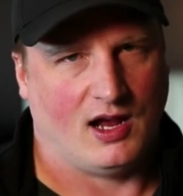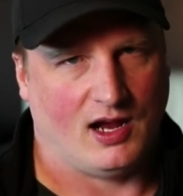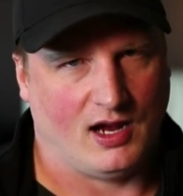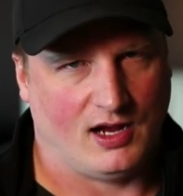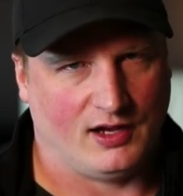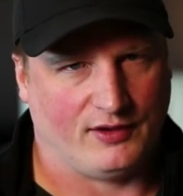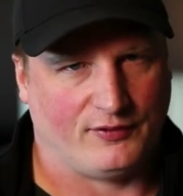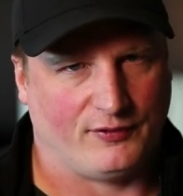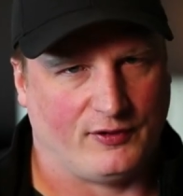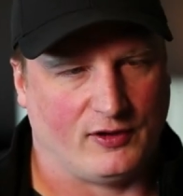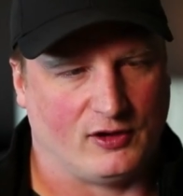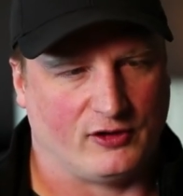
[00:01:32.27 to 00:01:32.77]

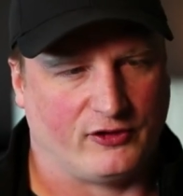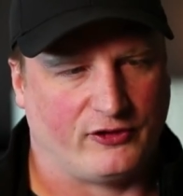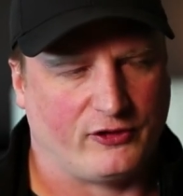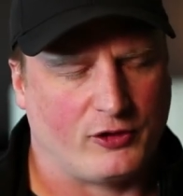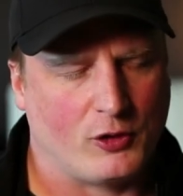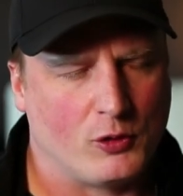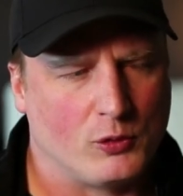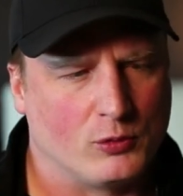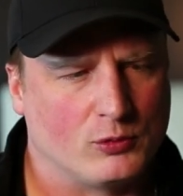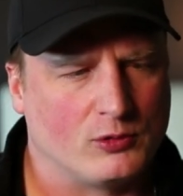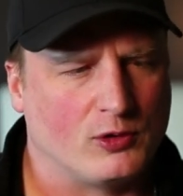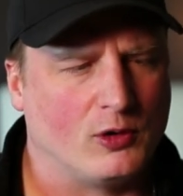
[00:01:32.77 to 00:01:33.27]
as far as
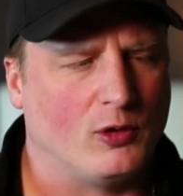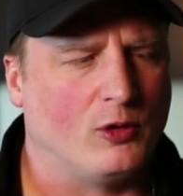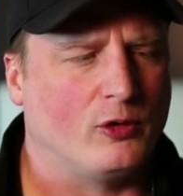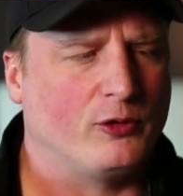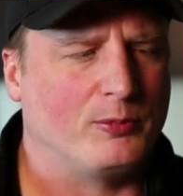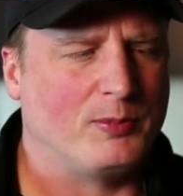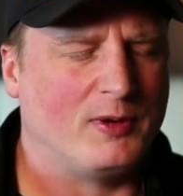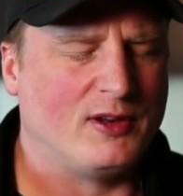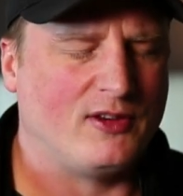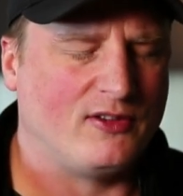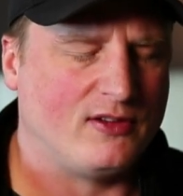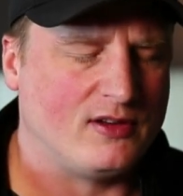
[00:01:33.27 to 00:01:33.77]
tone goes,
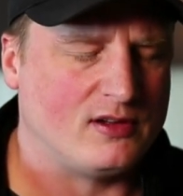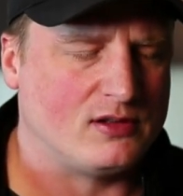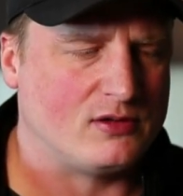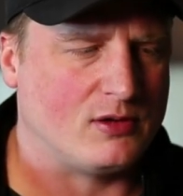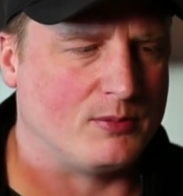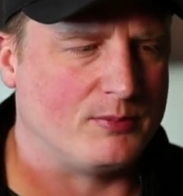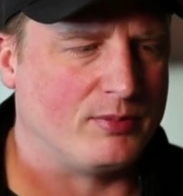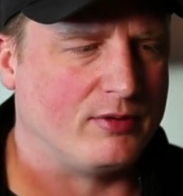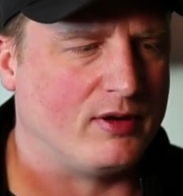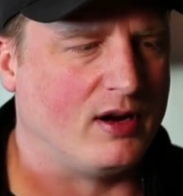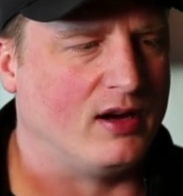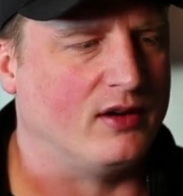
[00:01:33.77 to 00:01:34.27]
but it's still
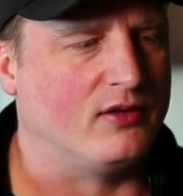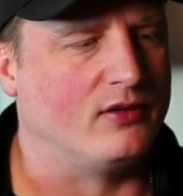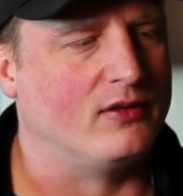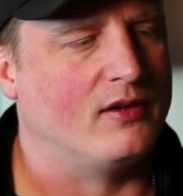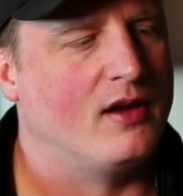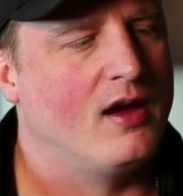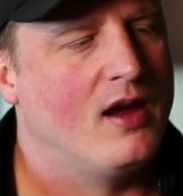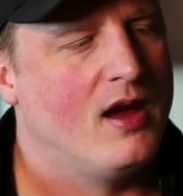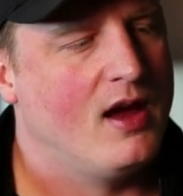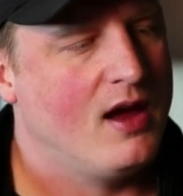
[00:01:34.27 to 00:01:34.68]
compressed.